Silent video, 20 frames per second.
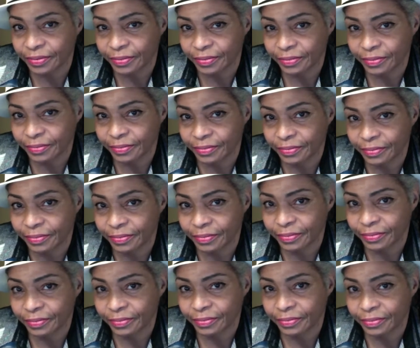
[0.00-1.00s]

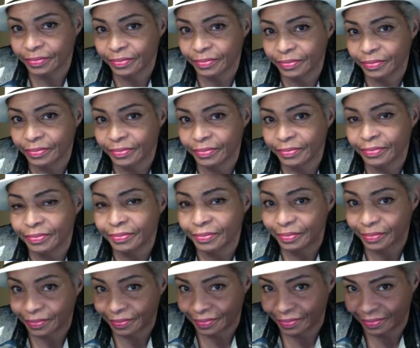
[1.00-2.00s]

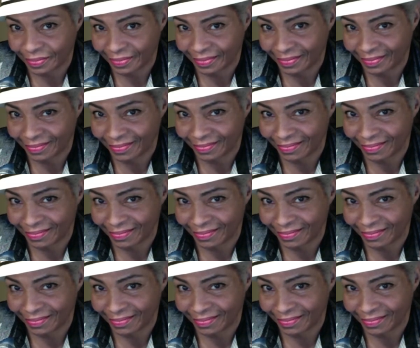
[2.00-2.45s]
(silence)